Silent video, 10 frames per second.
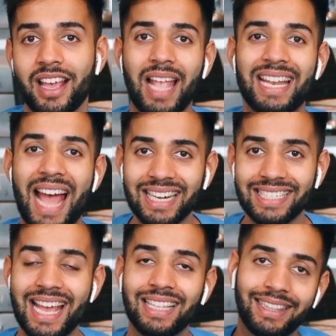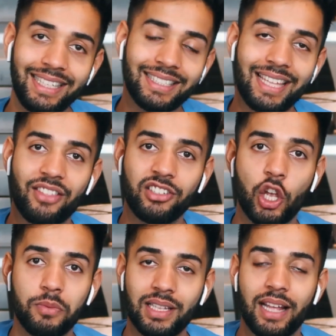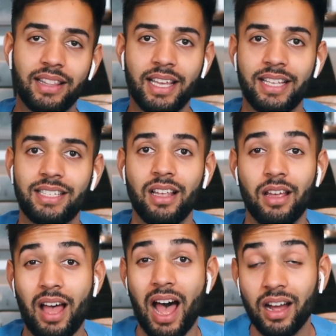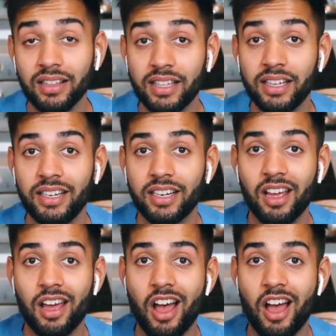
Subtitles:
And handheld little stethoscopes like this, I think,